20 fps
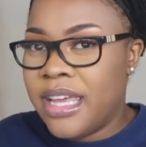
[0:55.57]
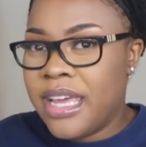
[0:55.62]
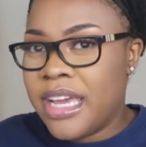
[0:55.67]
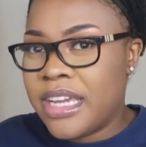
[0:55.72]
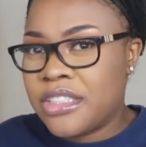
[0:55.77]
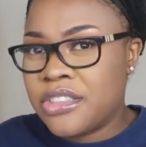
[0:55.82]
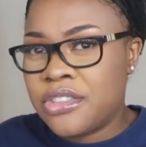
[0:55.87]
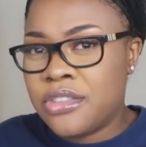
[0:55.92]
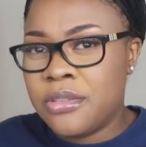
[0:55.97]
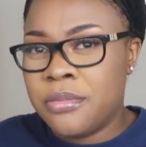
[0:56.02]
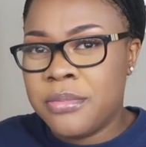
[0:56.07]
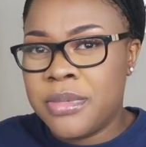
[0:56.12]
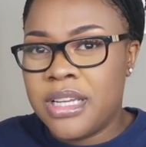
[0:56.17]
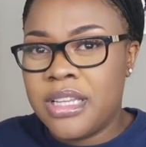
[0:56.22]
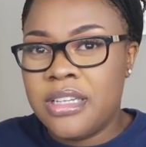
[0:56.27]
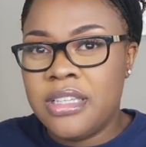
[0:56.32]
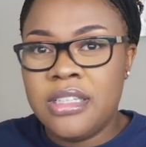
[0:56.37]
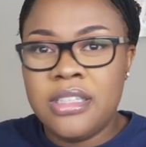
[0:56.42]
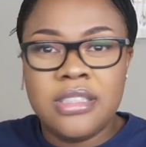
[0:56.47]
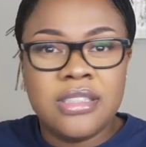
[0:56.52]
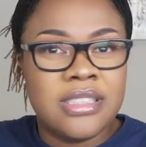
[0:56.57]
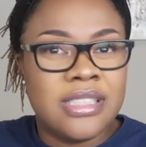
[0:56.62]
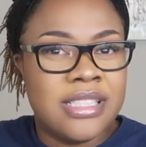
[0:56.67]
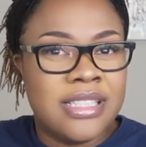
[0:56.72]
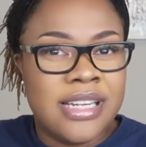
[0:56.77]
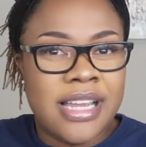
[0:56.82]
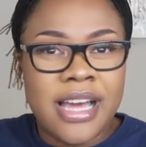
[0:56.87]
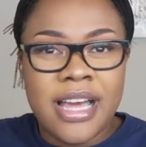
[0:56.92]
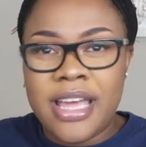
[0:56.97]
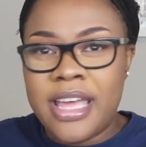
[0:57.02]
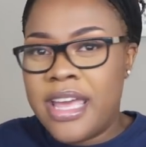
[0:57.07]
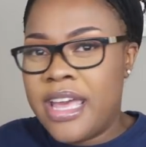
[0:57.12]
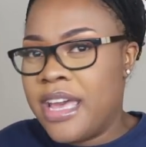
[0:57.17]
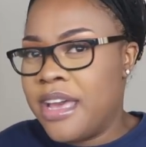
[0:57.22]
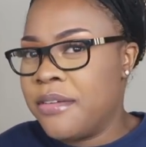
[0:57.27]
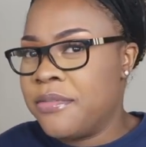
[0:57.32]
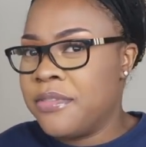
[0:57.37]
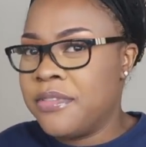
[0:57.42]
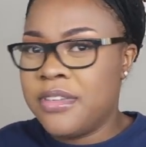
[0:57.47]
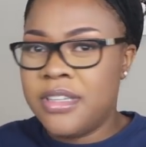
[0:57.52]
extra money to not
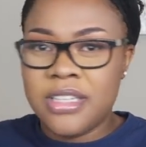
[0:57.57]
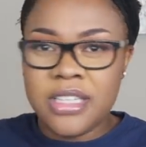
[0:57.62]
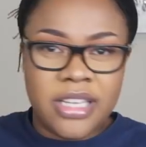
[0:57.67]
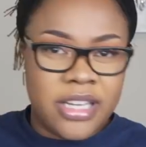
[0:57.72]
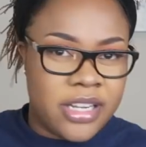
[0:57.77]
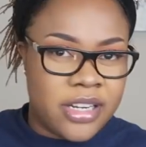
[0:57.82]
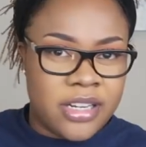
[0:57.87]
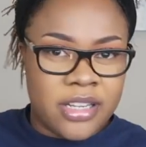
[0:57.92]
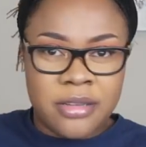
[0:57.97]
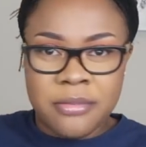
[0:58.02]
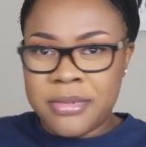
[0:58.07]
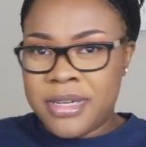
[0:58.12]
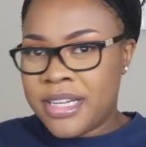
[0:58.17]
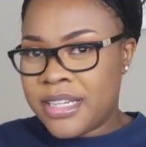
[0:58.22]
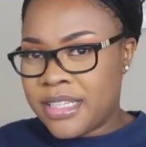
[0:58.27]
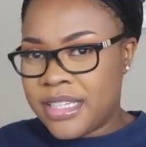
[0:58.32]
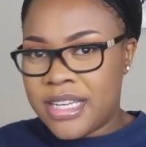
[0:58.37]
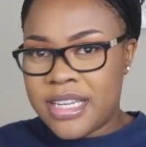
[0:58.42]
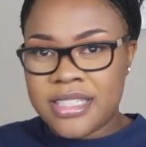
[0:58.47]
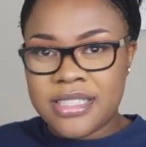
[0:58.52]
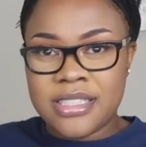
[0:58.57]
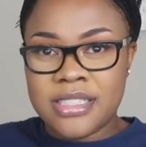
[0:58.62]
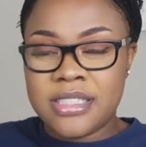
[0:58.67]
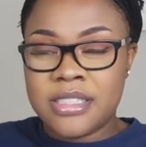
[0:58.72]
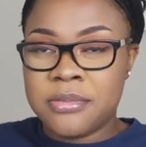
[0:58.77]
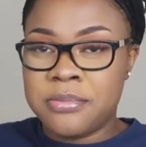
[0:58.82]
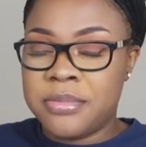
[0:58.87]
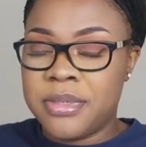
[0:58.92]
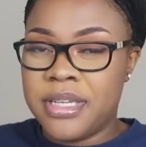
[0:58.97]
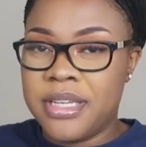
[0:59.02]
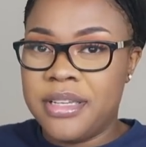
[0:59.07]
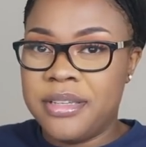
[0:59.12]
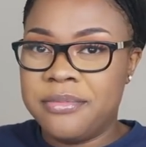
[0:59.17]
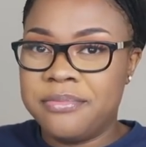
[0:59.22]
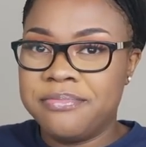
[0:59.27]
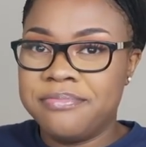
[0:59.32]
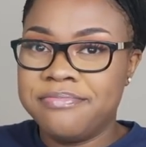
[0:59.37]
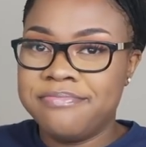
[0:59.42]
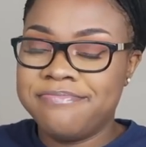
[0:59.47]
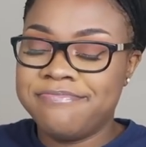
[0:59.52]
have glare in my glasses, but
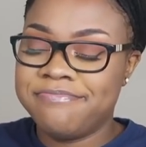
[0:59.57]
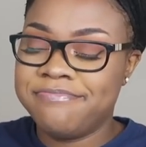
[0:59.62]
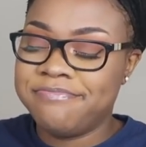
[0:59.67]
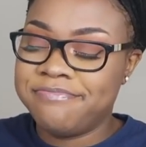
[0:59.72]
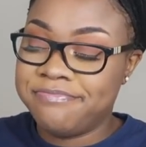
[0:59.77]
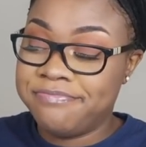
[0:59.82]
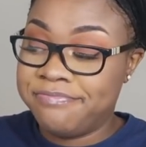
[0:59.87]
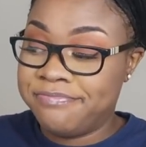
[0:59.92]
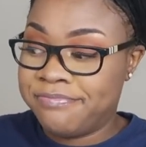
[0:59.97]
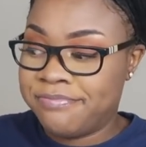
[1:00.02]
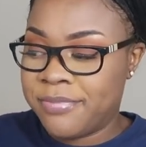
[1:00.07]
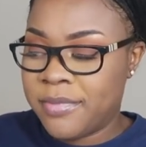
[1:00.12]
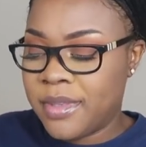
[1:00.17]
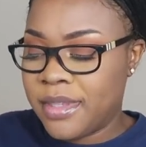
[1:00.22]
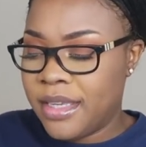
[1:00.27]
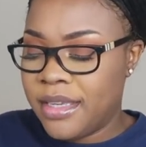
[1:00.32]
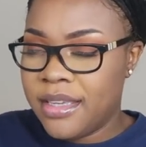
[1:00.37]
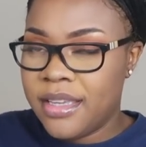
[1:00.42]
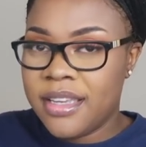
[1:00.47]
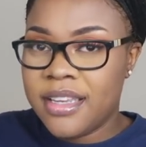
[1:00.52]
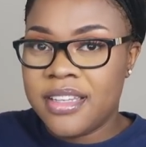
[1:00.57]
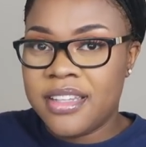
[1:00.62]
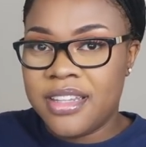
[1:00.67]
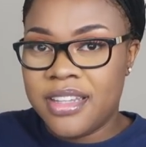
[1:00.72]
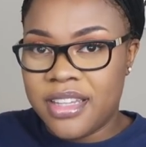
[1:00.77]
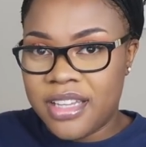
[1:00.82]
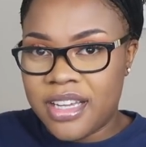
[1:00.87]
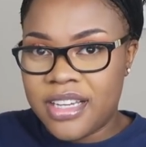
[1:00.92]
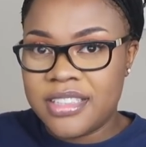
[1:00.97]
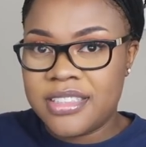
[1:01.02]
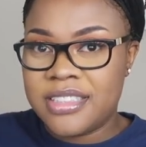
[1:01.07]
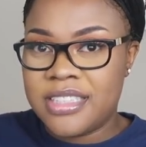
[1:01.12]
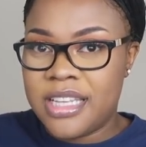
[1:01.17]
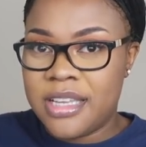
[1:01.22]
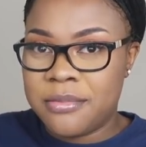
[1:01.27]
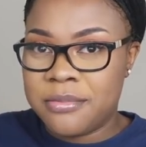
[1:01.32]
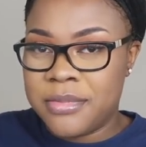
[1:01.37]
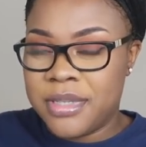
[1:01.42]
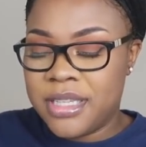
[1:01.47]
lost that